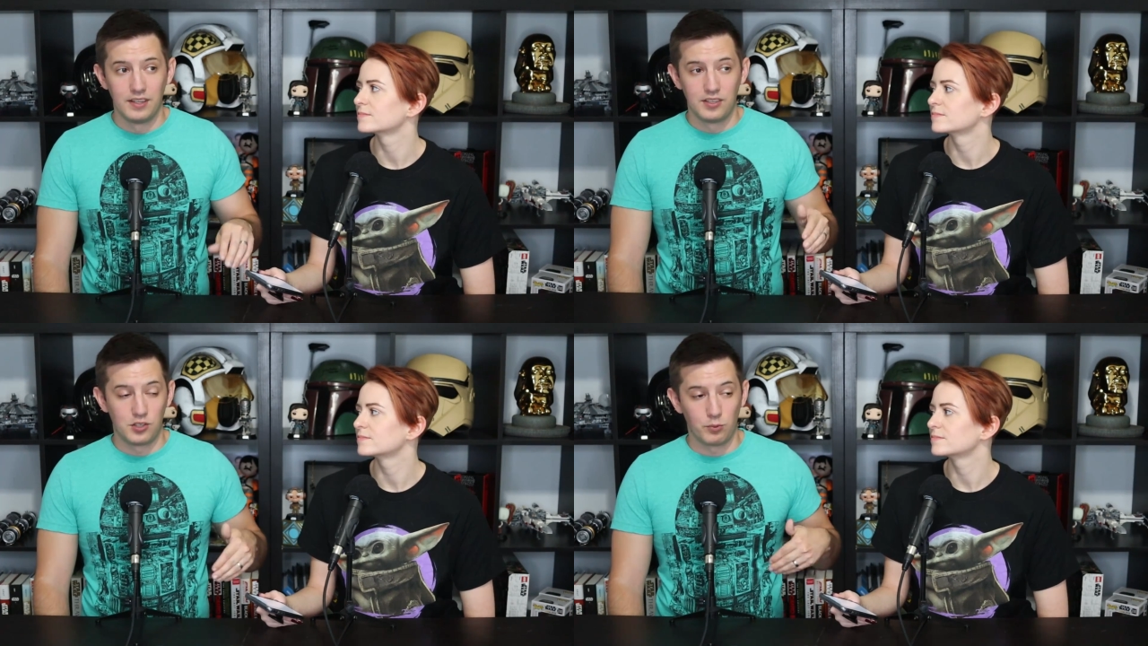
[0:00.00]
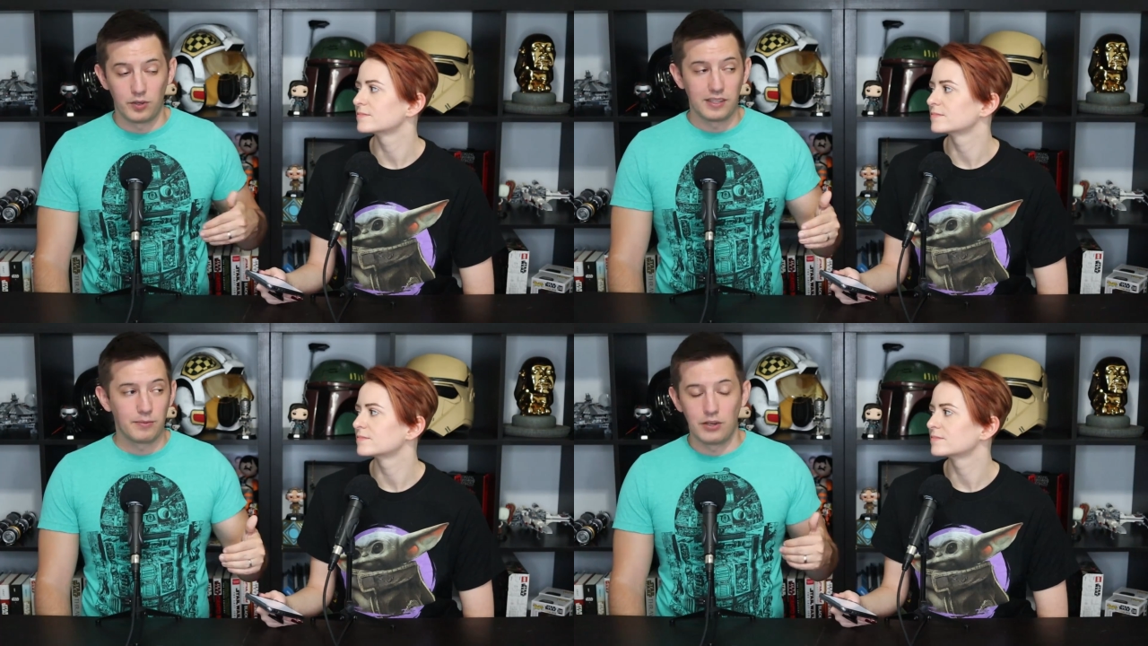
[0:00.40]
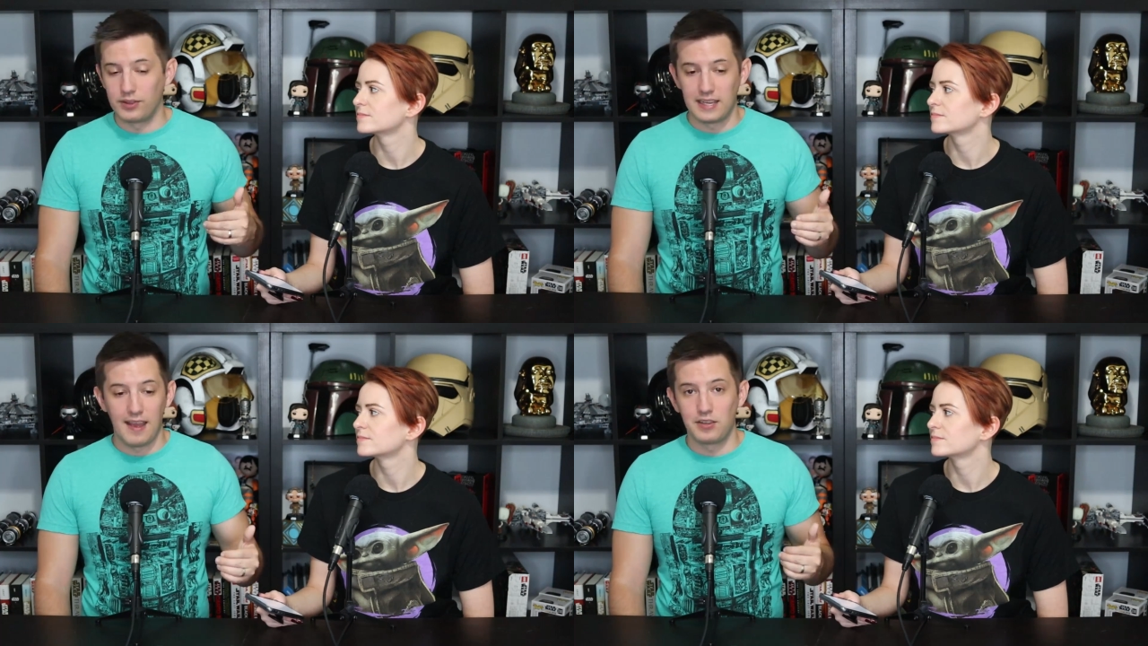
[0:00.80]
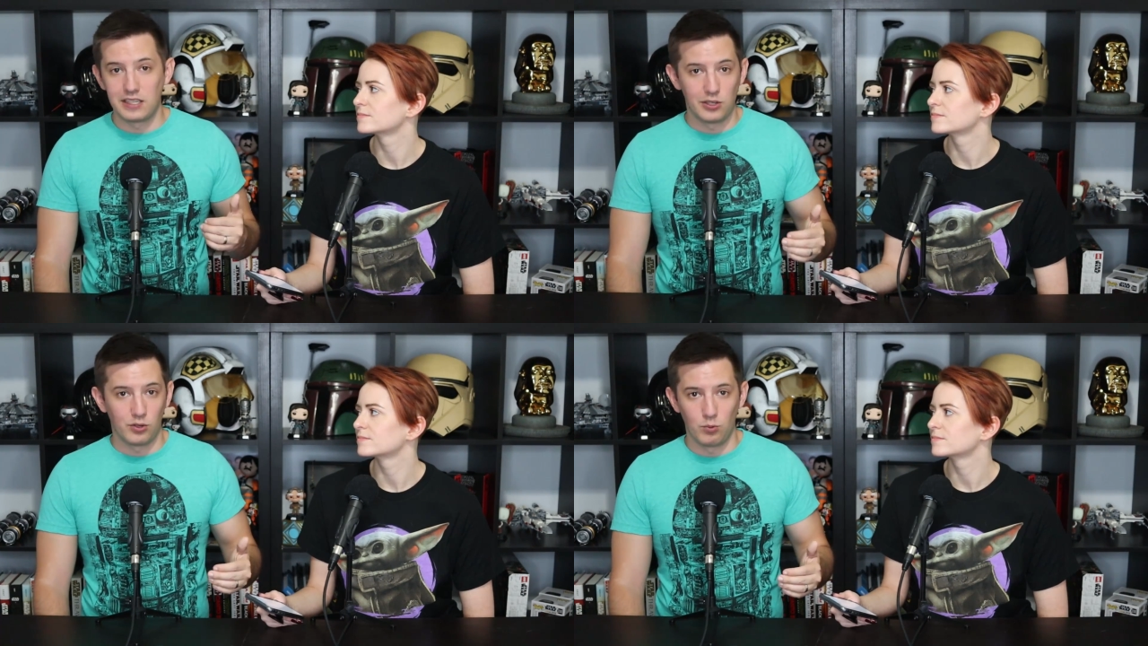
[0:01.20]
Speaker 1: So really, we only have a
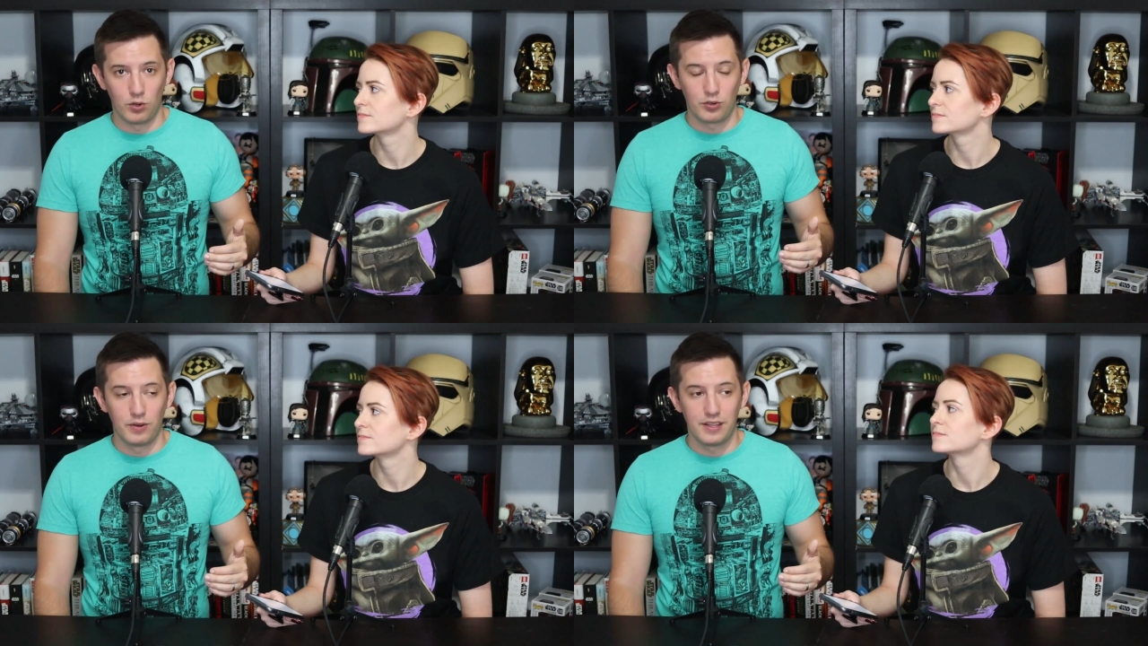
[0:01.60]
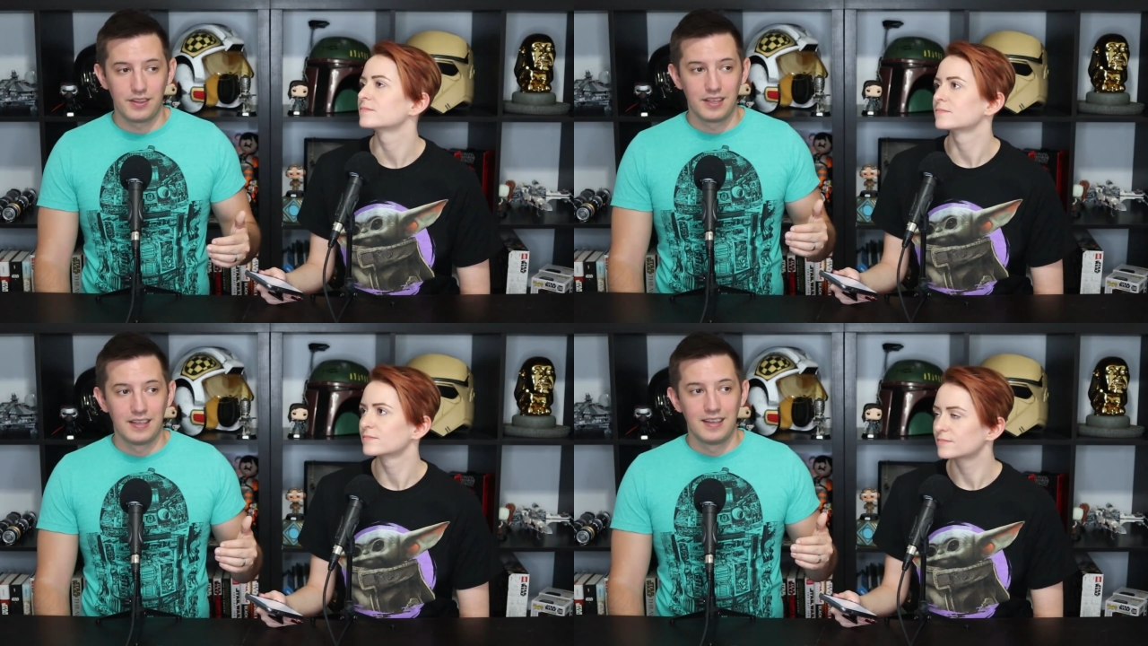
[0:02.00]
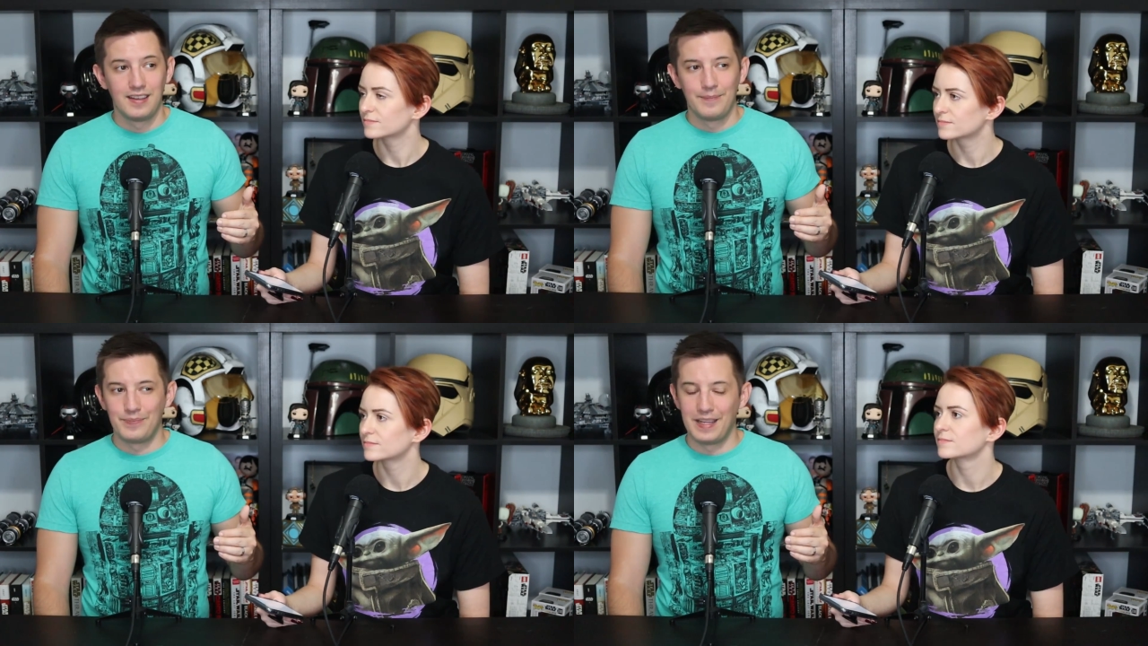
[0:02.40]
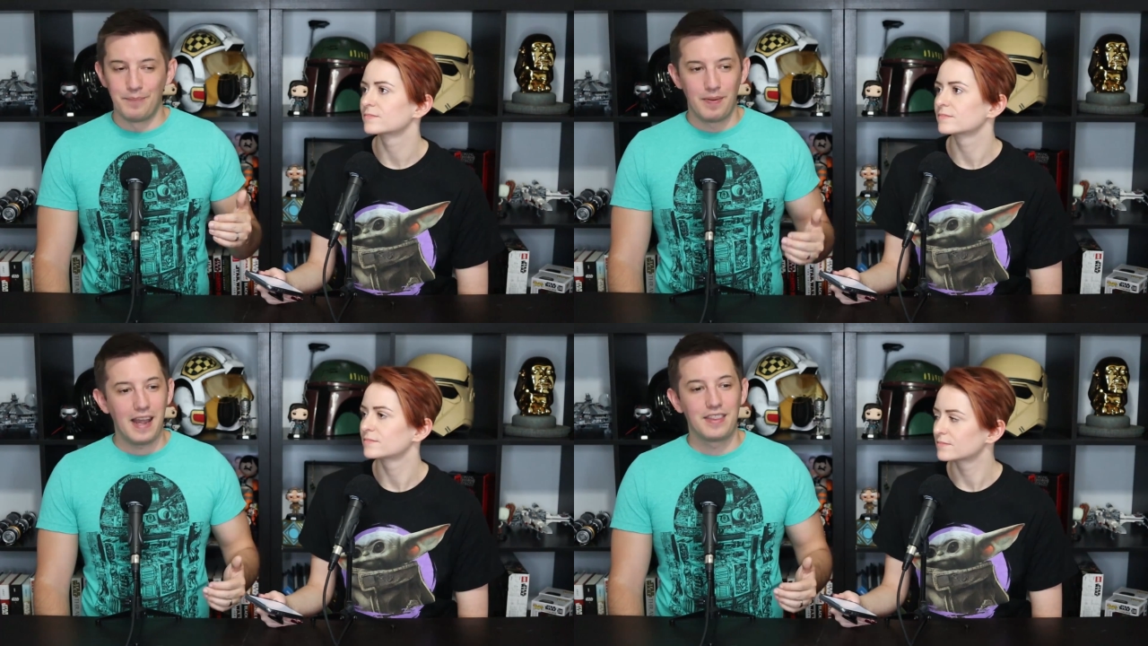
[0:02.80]
year to work with.
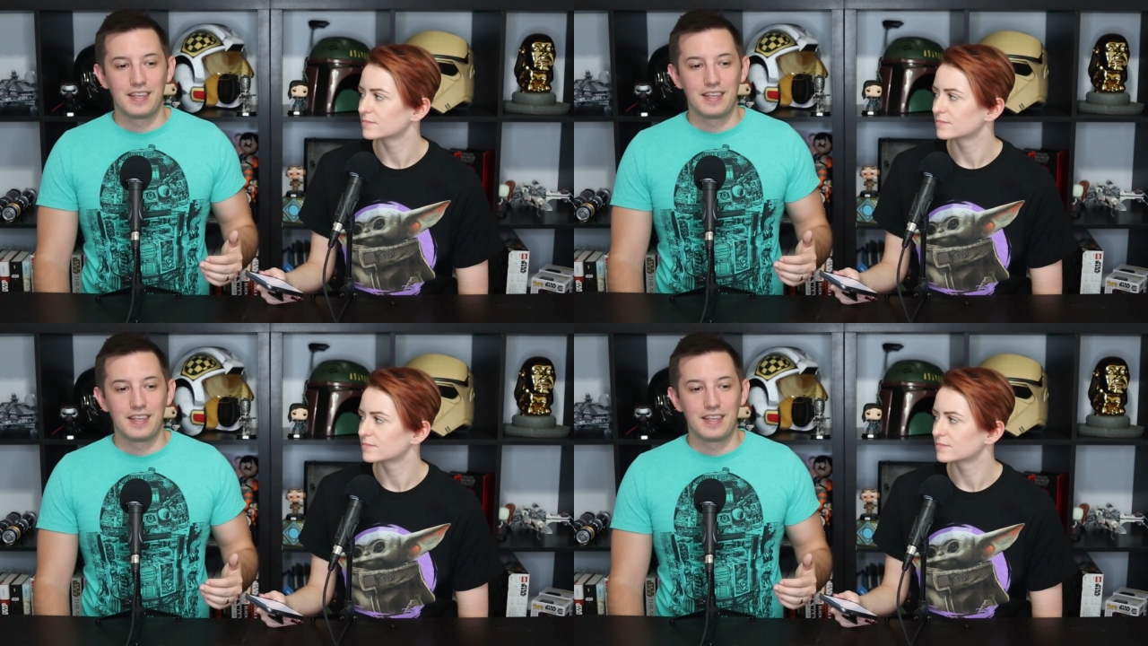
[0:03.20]
And by